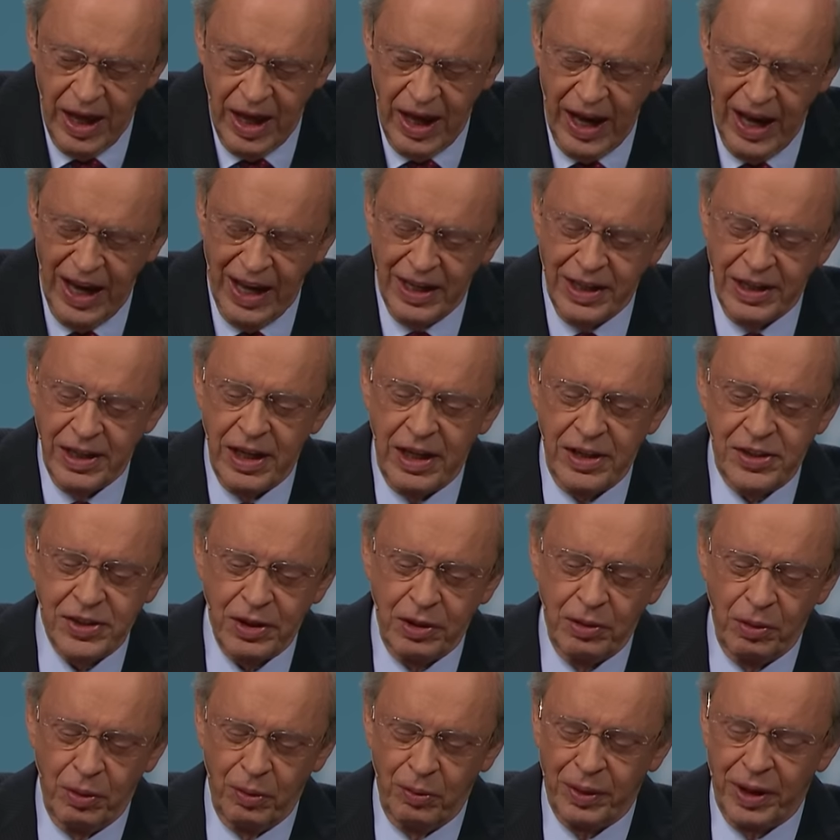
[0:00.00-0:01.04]
And
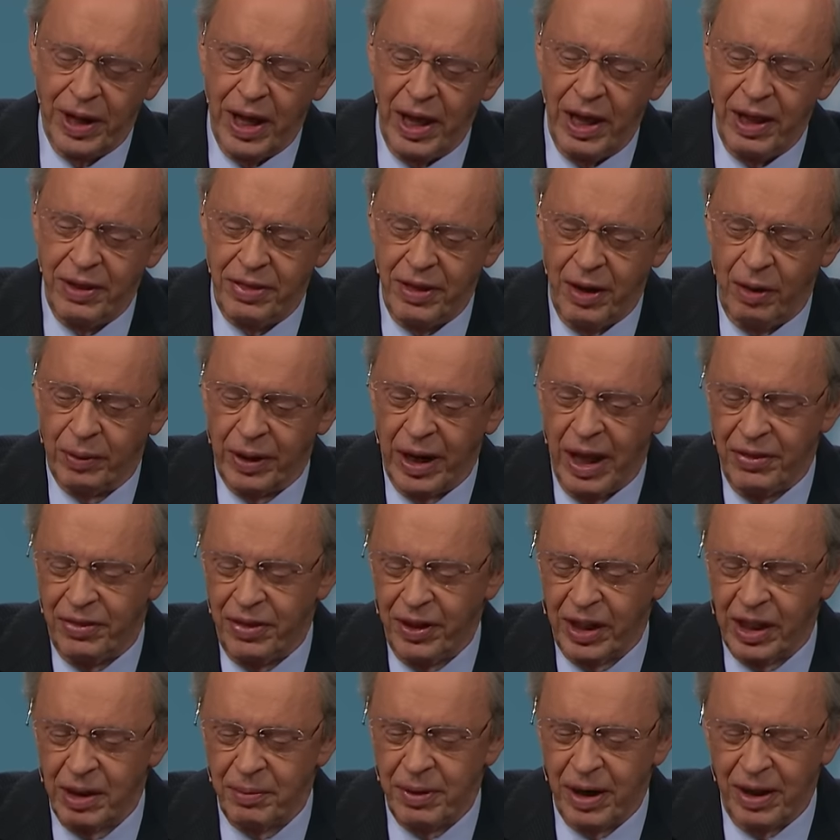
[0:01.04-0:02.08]
so when I
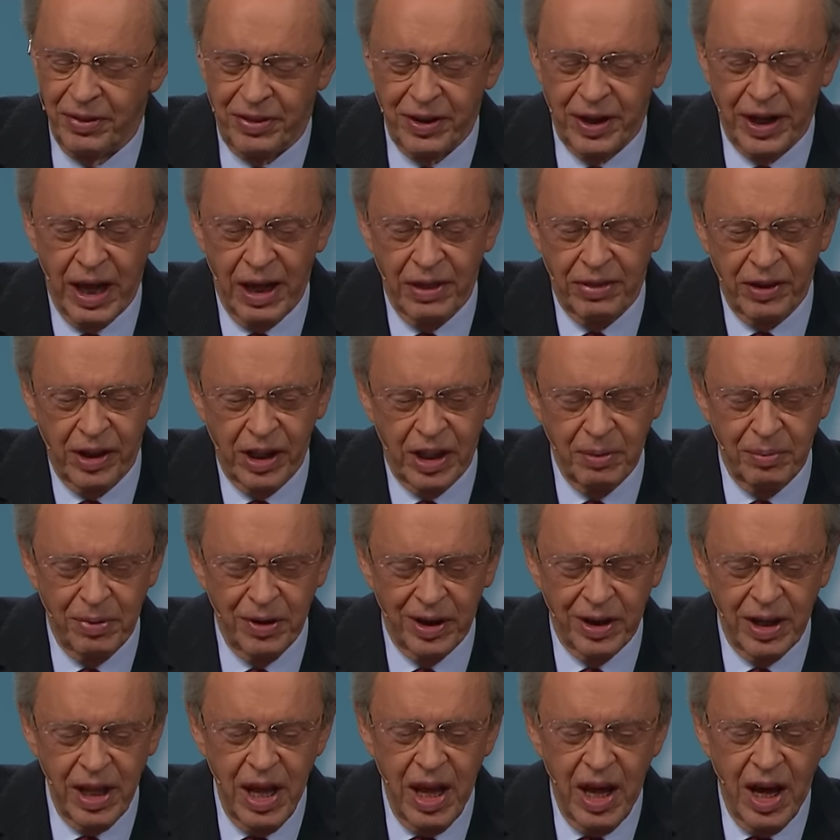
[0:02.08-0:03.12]
think about that, I think
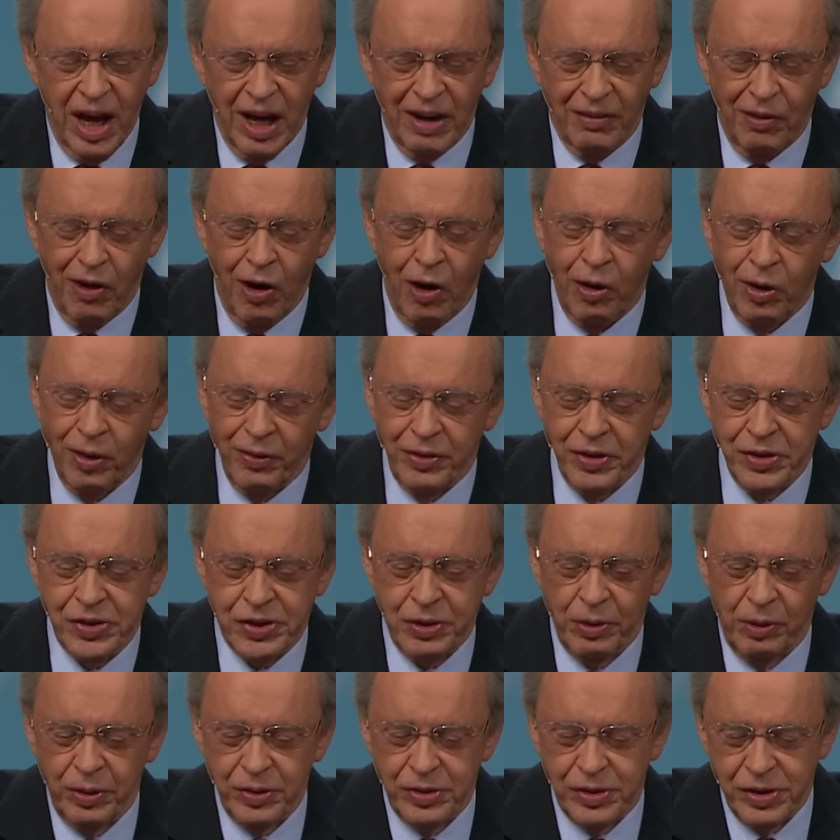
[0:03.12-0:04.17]
about, of all the
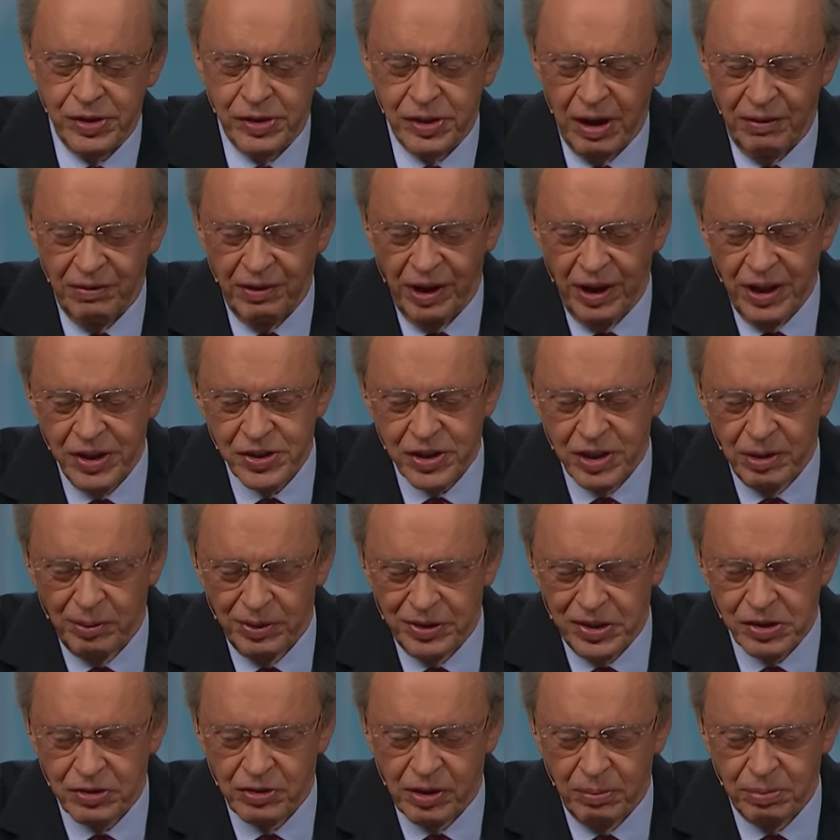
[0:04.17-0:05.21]
sources of it, listen to what
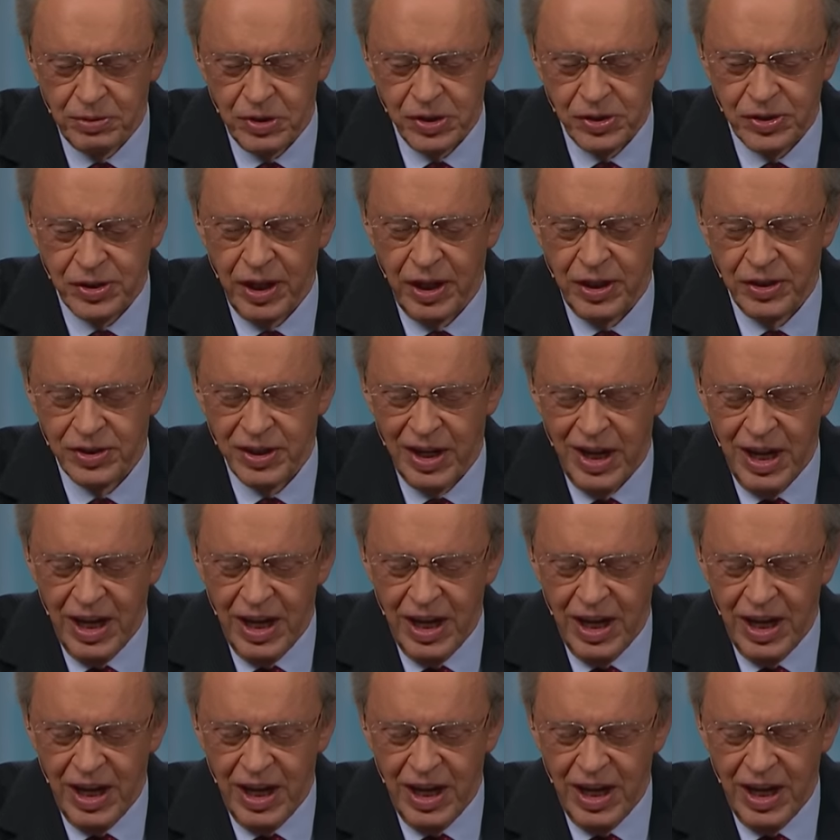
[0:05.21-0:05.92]
the Scripture says